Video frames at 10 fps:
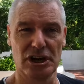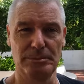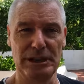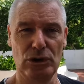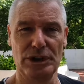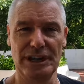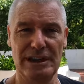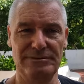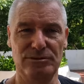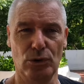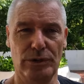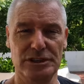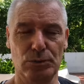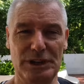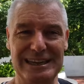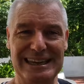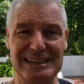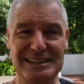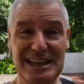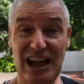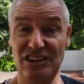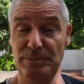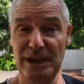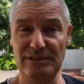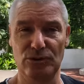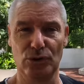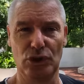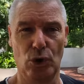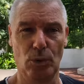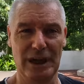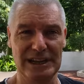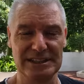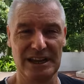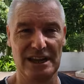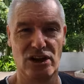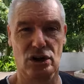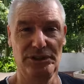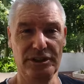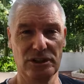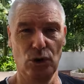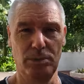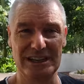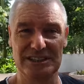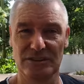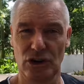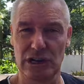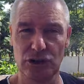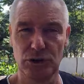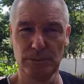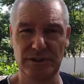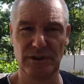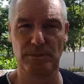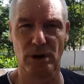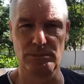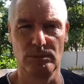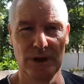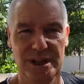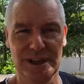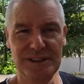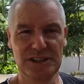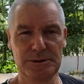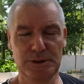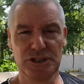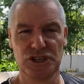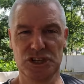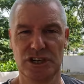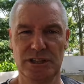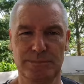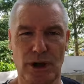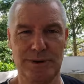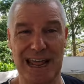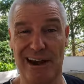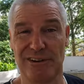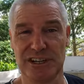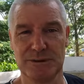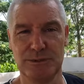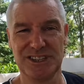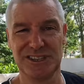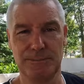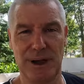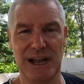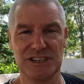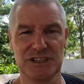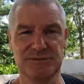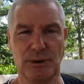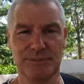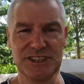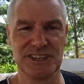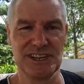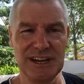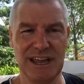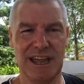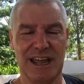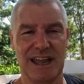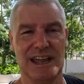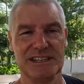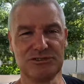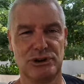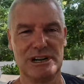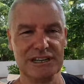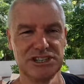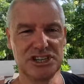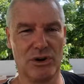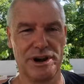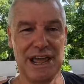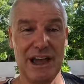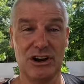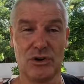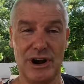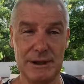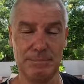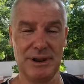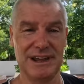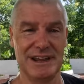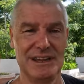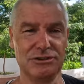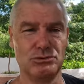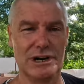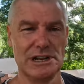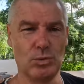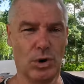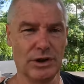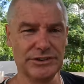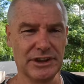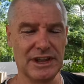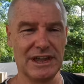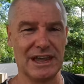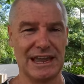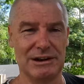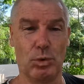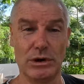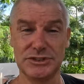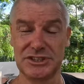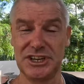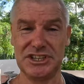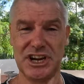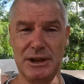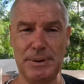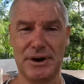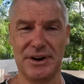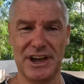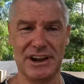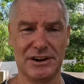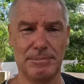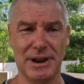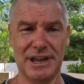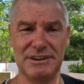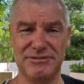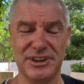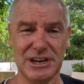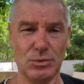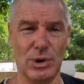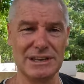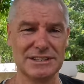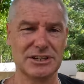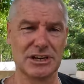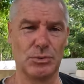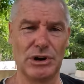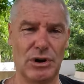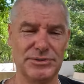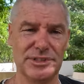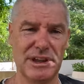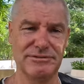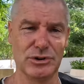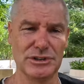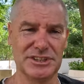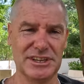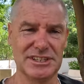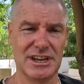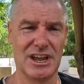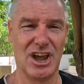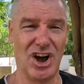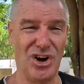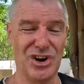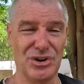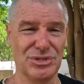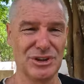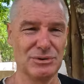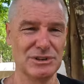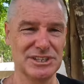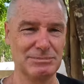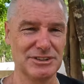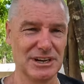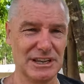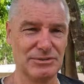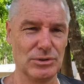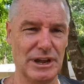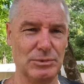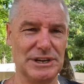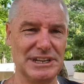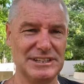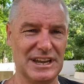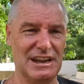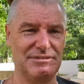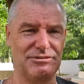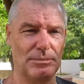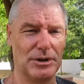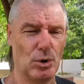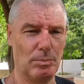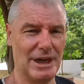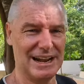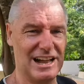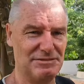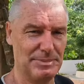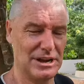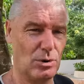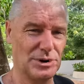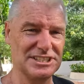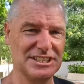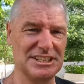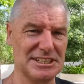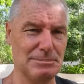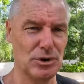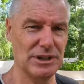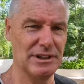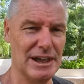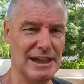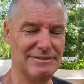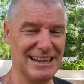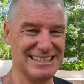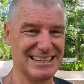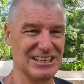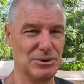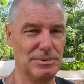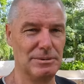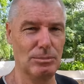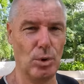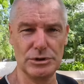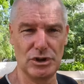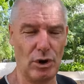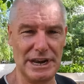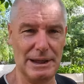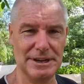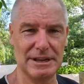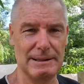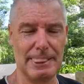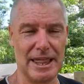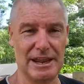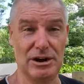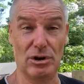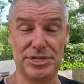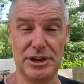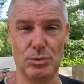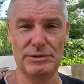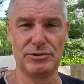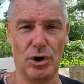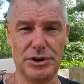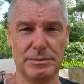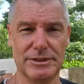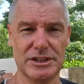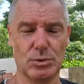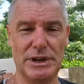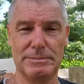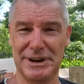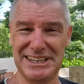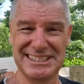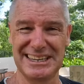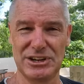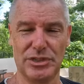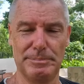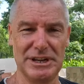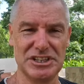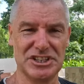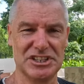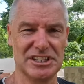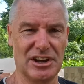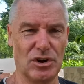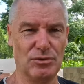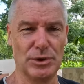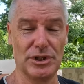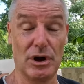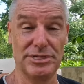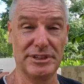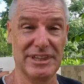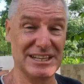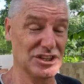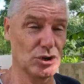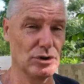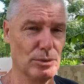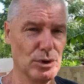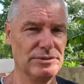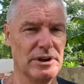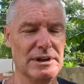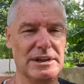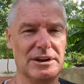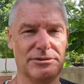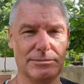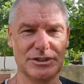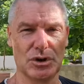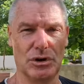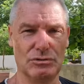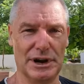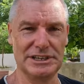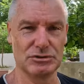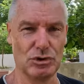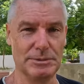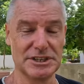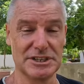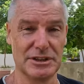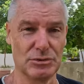I'm going to be looking out for this weekend is halfback for the All Blacks. I think the All Blacks have got a little bit of a problem in this position at the moment. Aaron Smith's departure from the scene has really shown how great a player he really was. And whilst TJ Perenara played fairly well until he went off in that first test, I don't think it was up to the level that we need to have from an All Black halfback. I want to see somebody that's a little bit more dynamic. And I think we've got him this week, but he's sitting on the bench to start off with. And I think that's a good move from Scott Razor-Robertson.